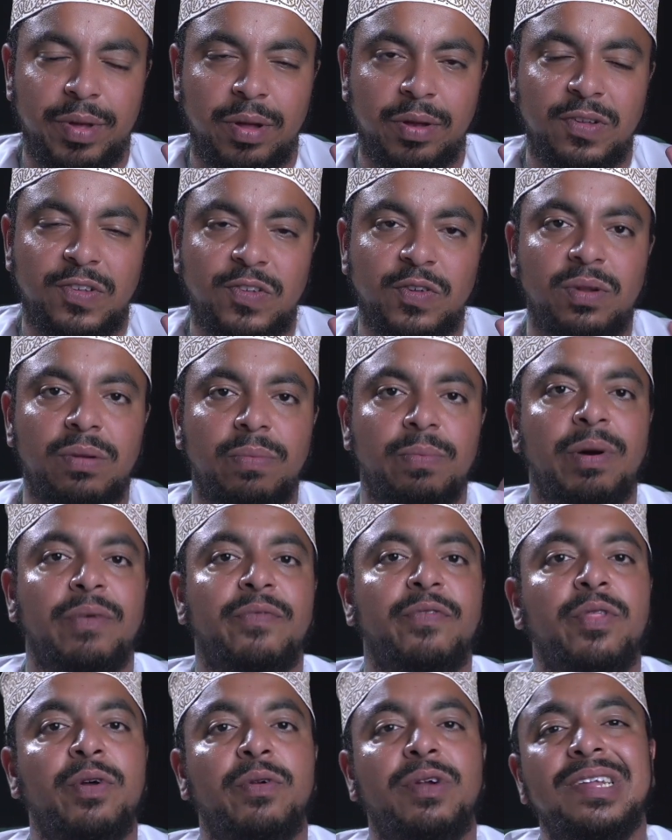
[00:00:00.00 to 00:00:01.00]
Understood?
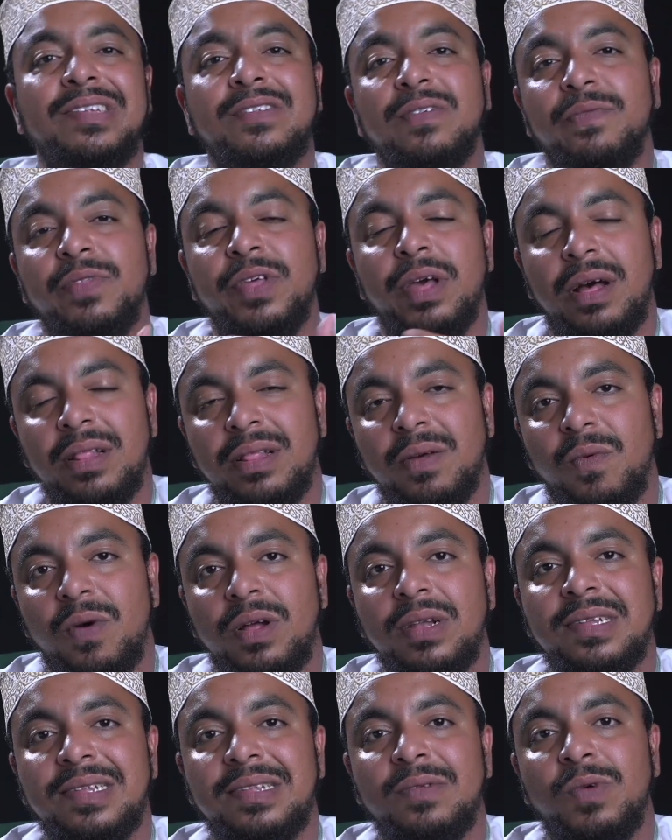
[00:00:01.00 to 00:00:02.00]
But for the rest of the other
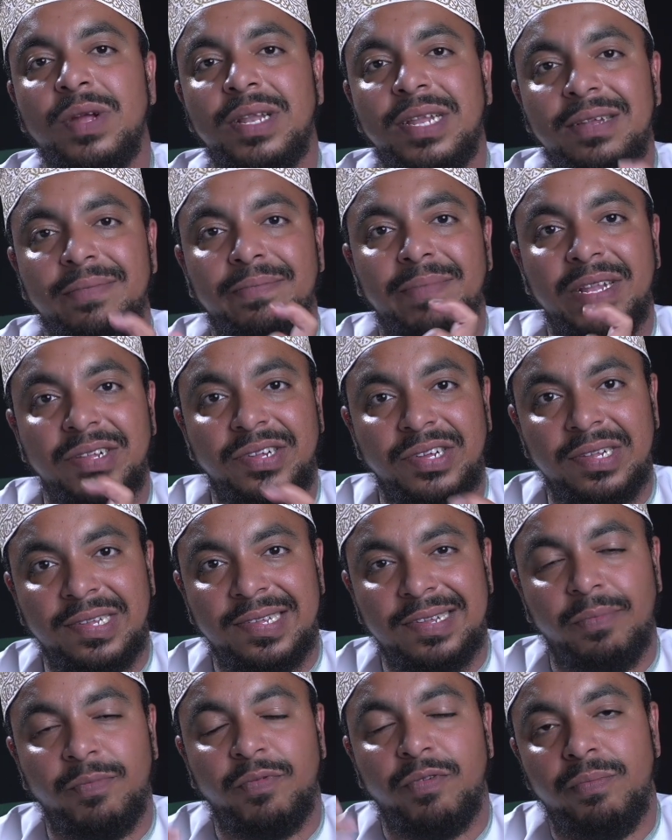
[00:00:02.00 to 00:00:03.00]
ones, we did mention
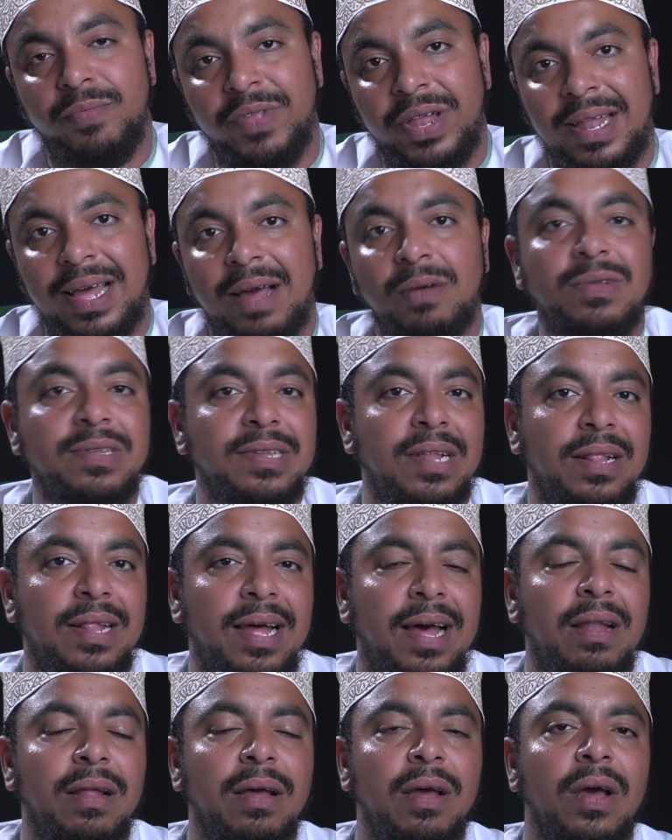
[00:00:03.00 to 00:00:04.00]
some from the nouns, and
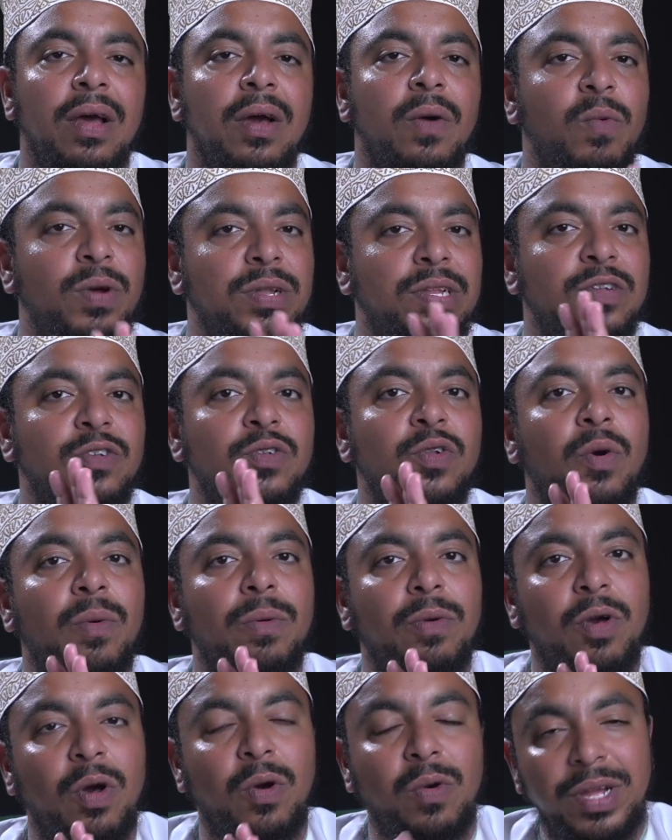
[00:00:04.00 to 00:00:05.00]
that we did
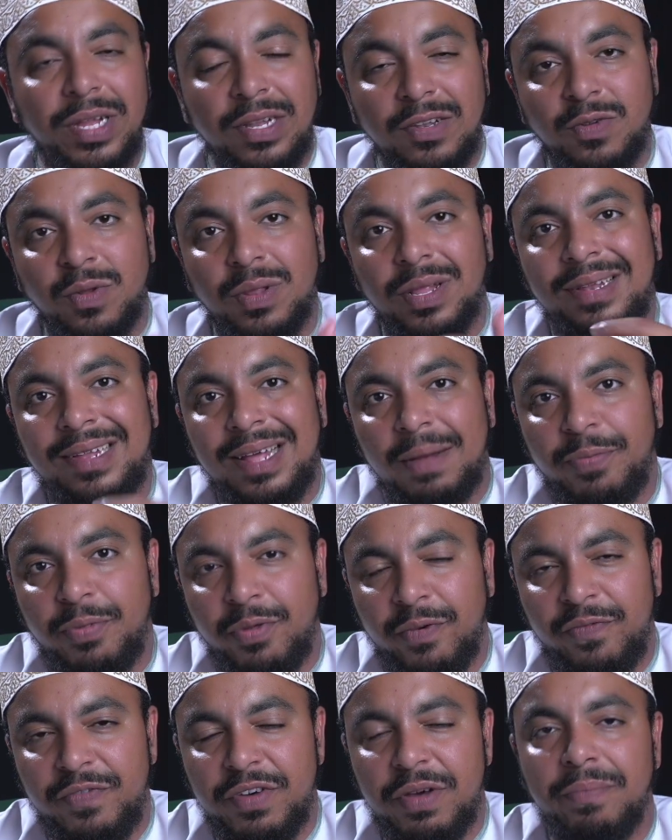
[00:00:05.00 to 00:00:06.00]
not go into the
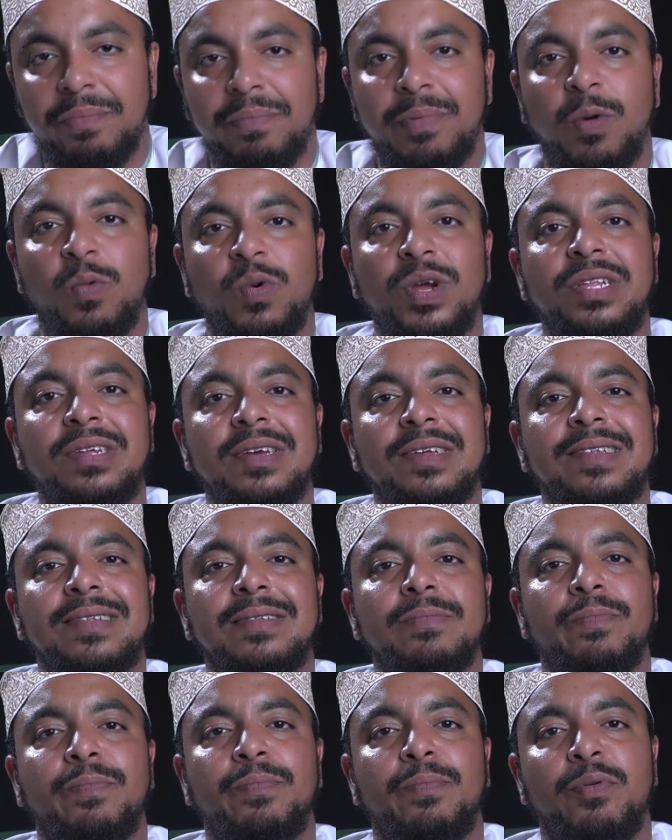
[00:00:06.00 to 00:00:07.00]
depth of them, but we
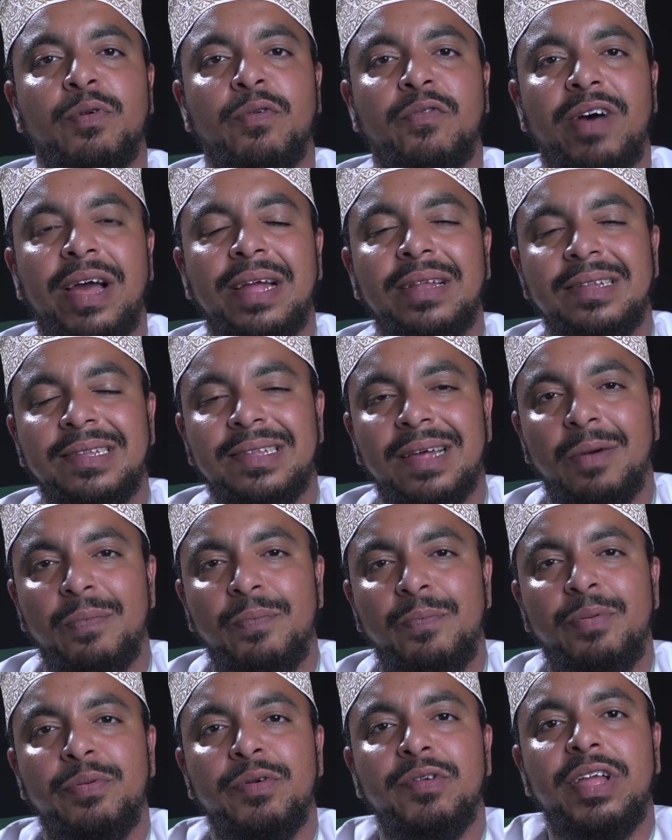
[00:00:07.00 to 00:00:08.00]
just provided a
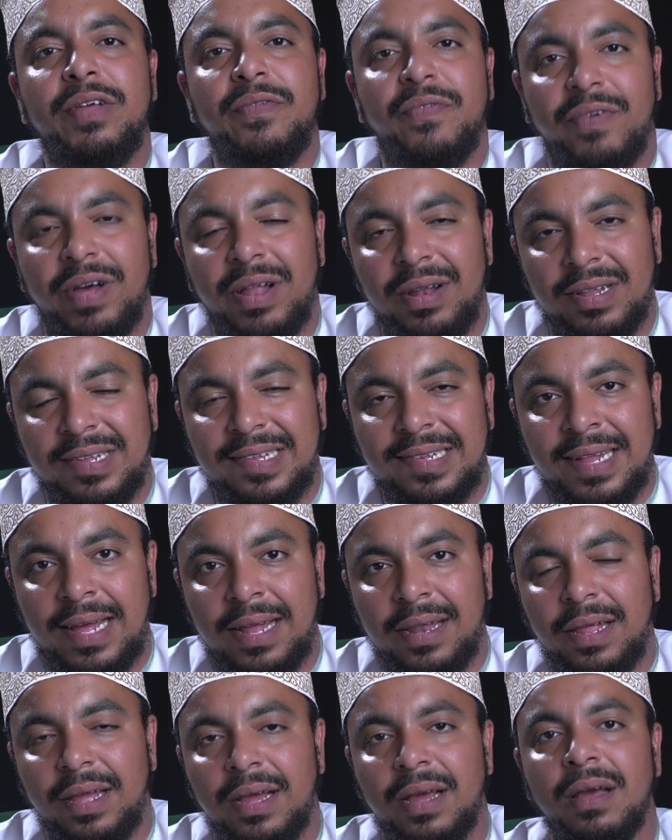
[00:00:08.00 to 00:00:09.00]
brief
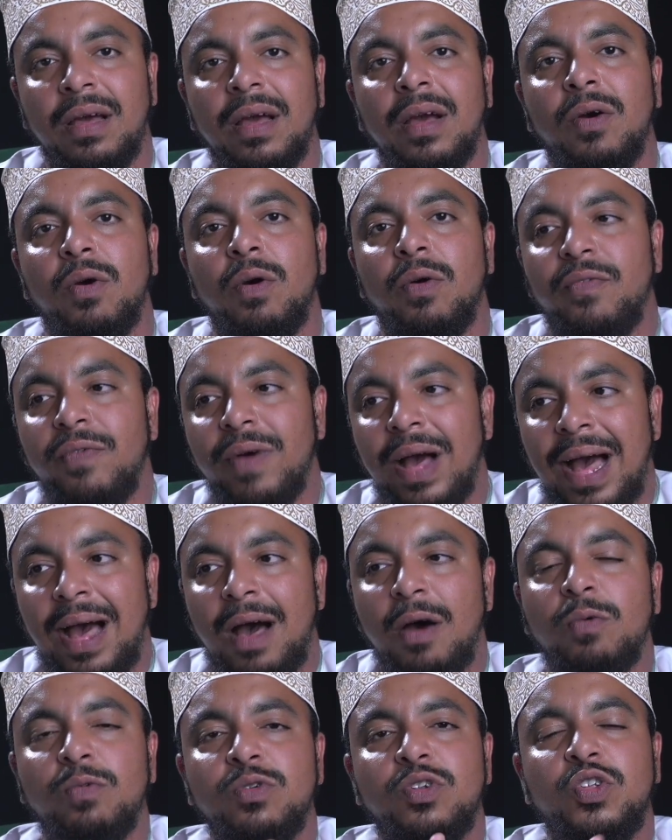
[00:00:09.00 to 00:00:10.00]
understanding of
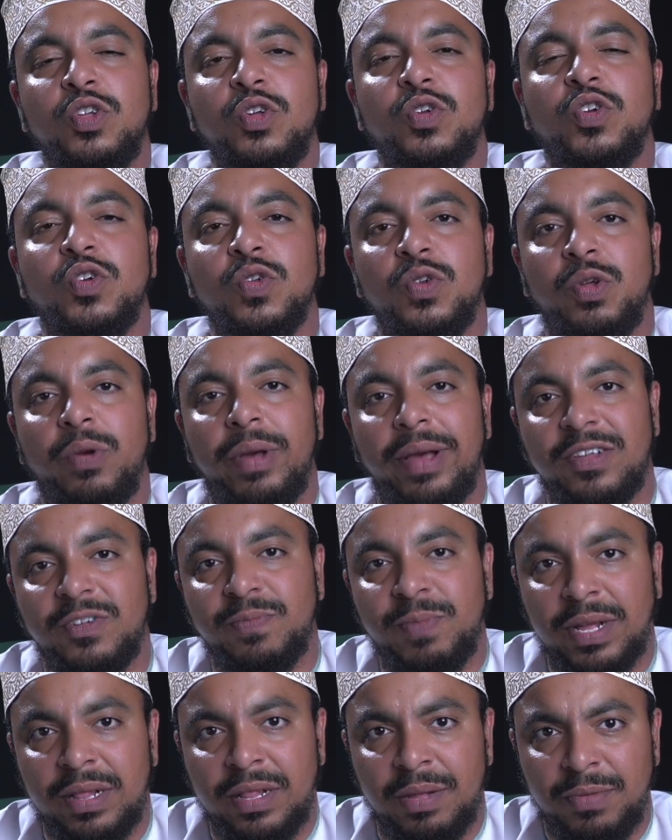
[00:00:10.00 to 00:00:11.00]
how should you
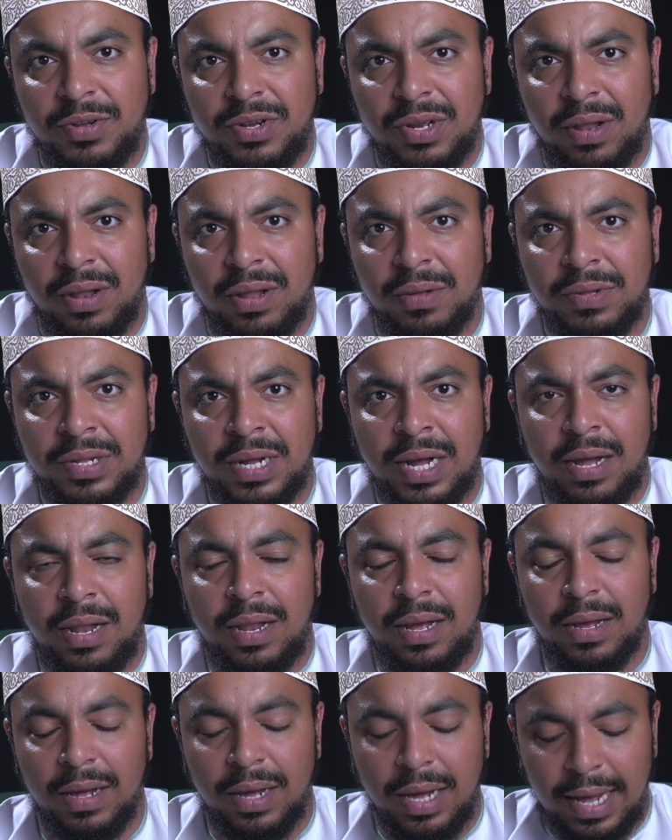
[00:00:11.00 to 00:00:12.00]
expect them, inshallah
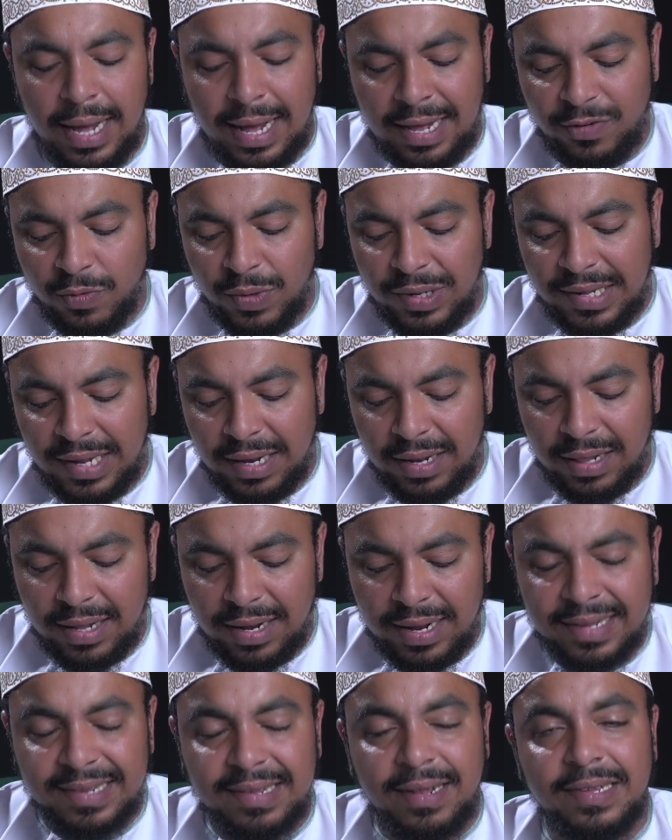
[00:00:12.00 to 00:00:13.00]
ta'ala. As we said in
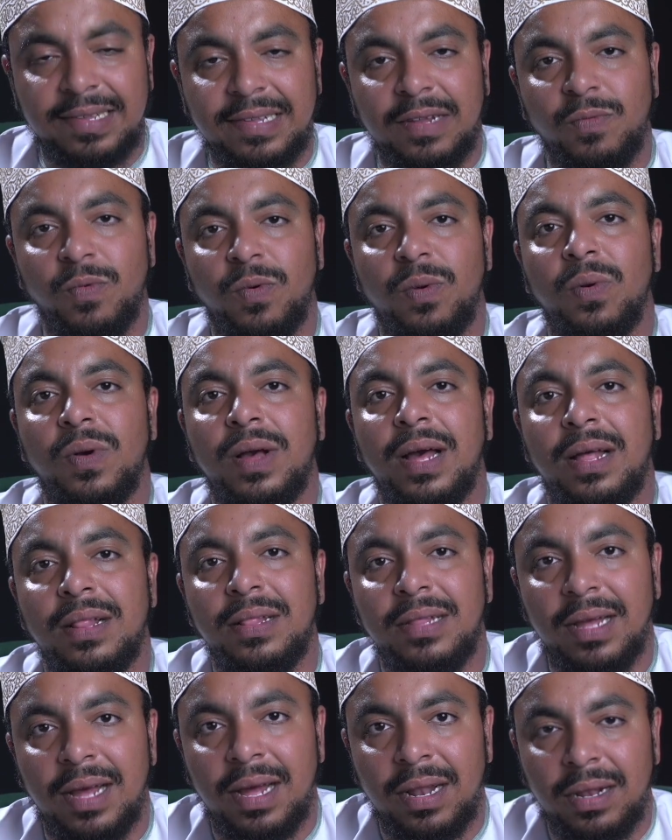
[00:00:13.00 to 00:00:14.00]
the next lesson, we'll look
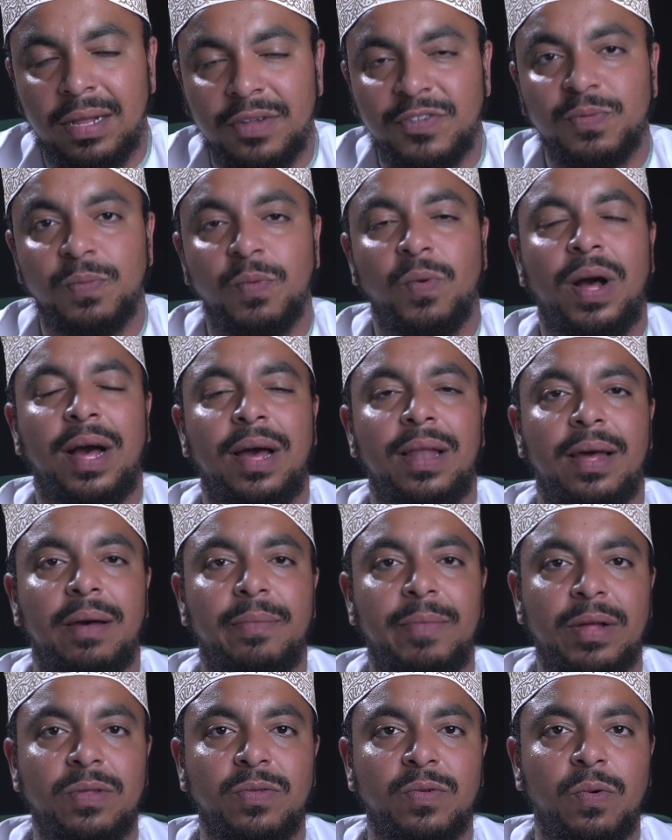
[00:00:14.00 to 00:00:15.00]
at the an-nasb wa
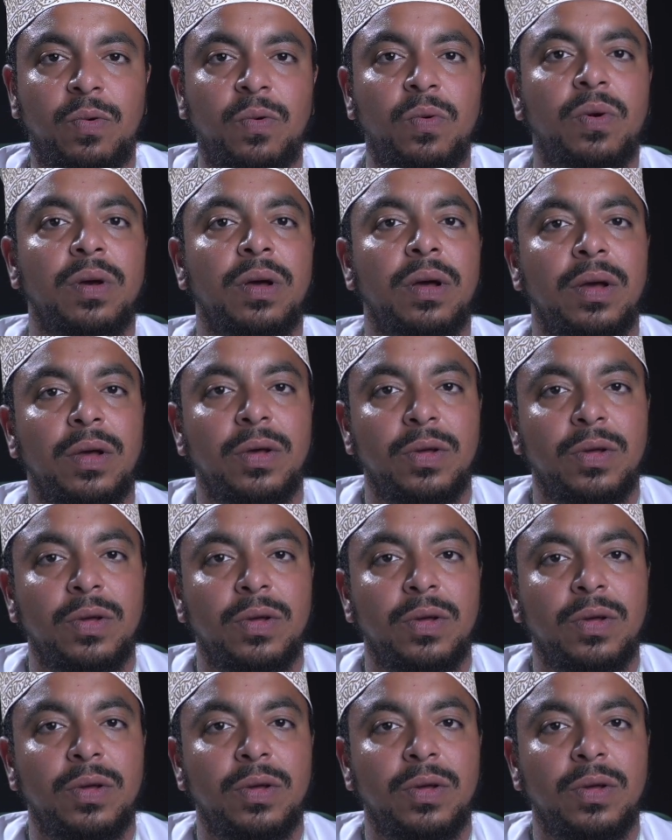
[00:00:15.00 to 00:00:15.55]
alamatuhu.